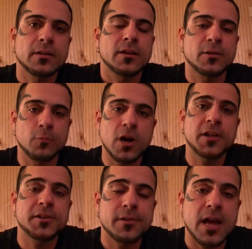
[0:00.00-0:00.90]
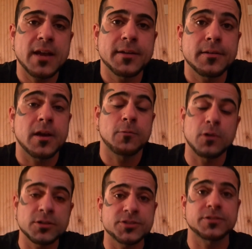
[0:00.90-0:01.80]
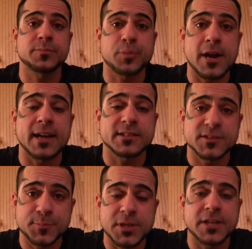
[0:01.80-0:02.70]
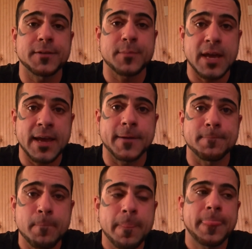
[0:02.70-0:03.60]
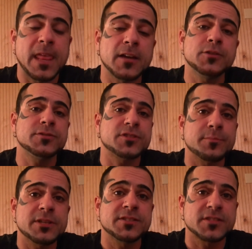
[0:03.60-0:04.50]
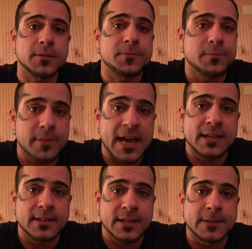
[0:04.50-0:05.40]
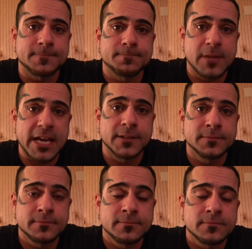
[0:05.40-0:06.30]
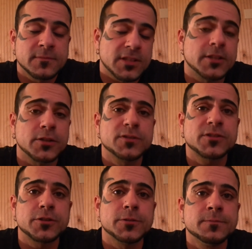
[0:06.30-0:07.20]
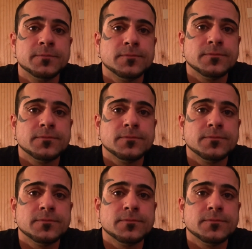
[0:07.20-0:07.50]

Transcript: And while you're at it, I want you to practice being a man. That used to mean something back then, man. It used to.